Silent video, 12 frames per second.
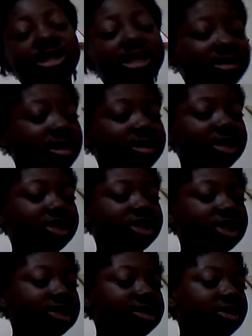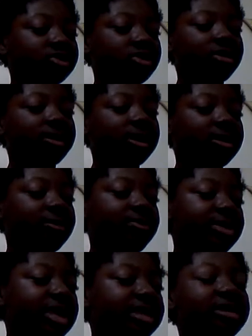ding dong ditching the doorbell,
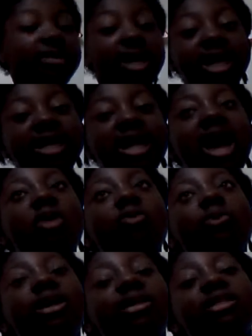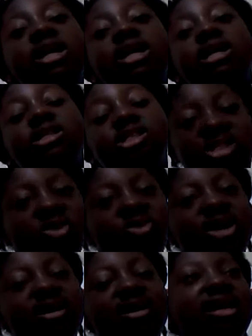them hanging out with
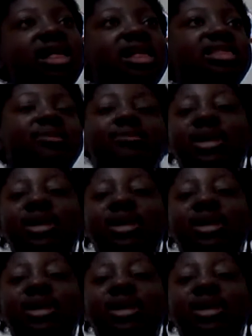Zoda, and then